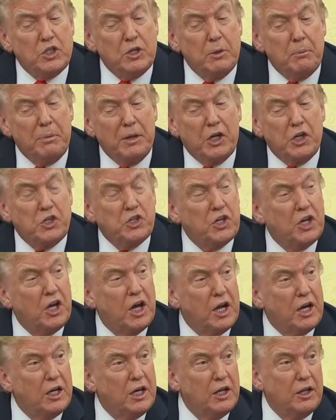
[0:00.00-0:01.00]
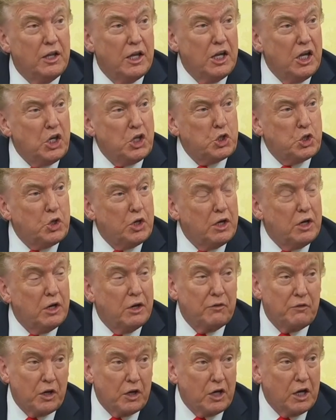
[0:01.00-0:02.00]
It's the biggest cut in the
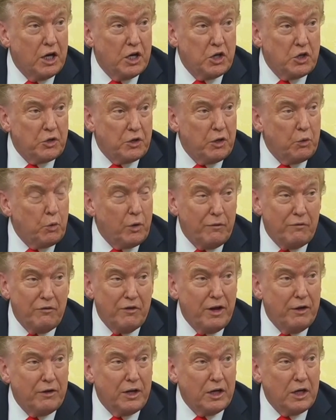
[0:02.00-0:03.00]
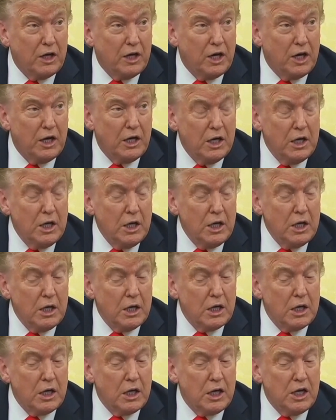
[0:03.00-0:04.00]
history of our country. We've never cut.
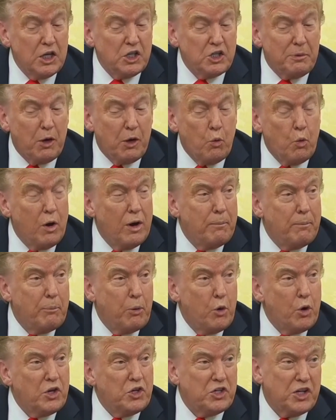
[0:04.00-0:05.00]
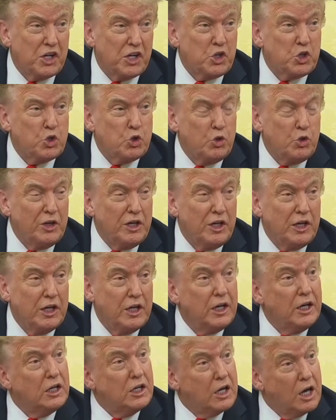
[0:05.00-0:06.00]
It's about 1.6
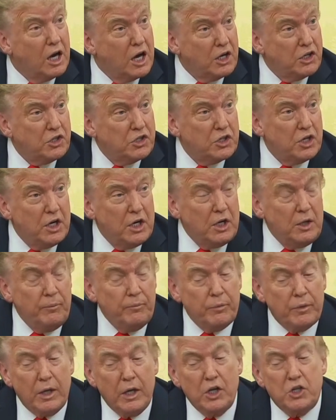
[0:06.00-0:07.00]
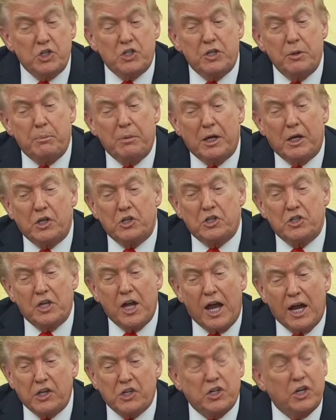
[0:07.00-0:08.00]
trillion in cuts. It's the
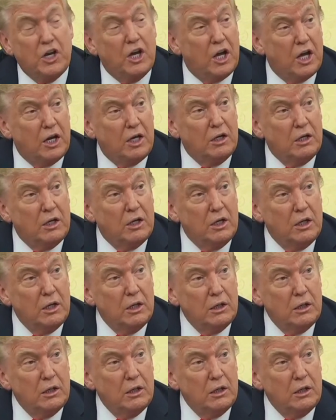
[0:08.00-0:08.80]
biggest tax cut.